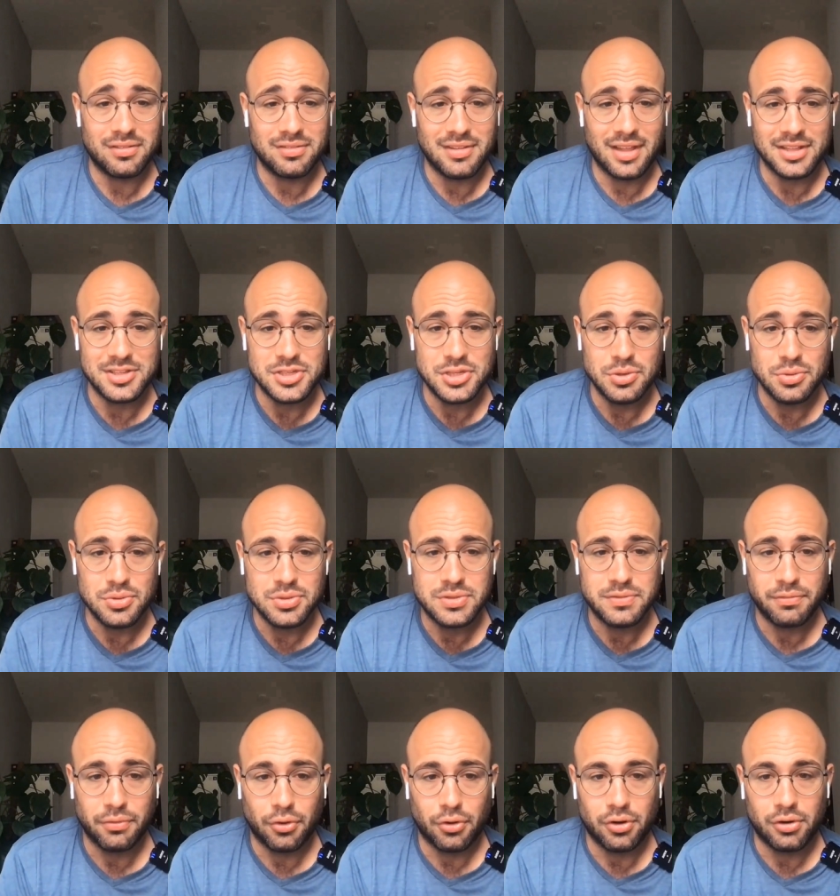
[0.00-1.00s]
that's used
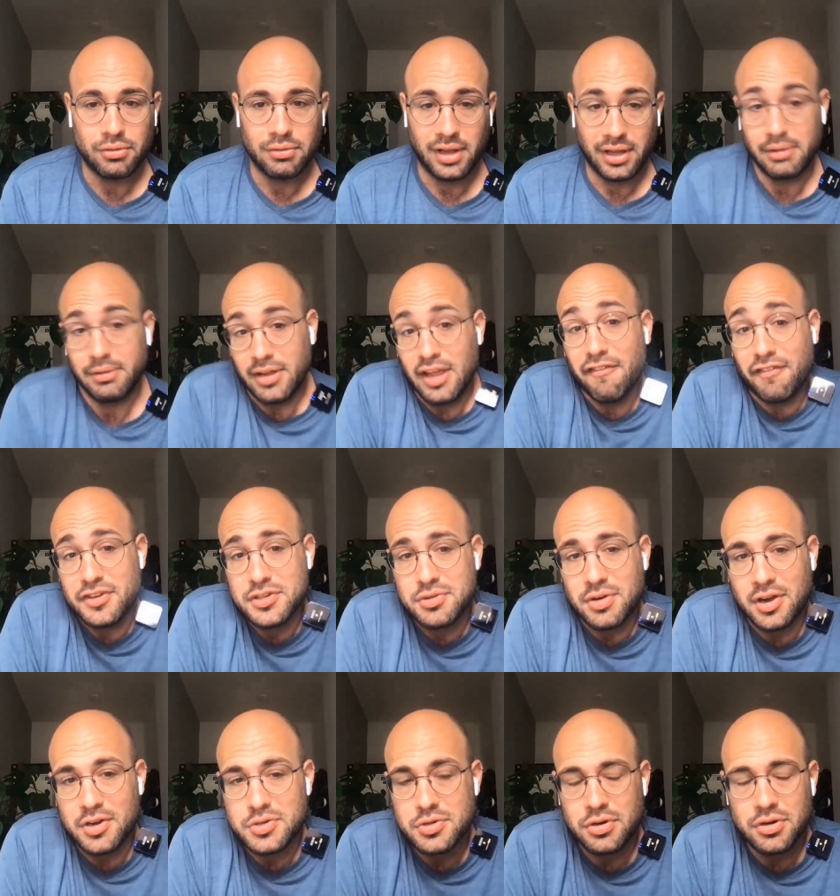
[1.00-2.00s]
for like
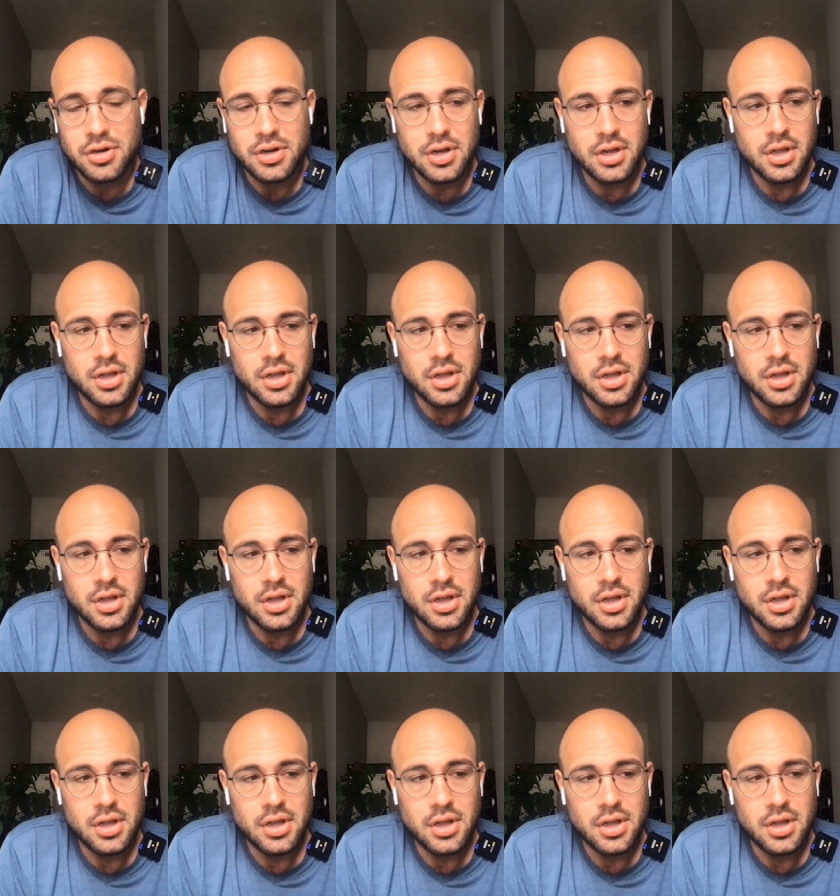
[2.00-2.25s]
infrastructure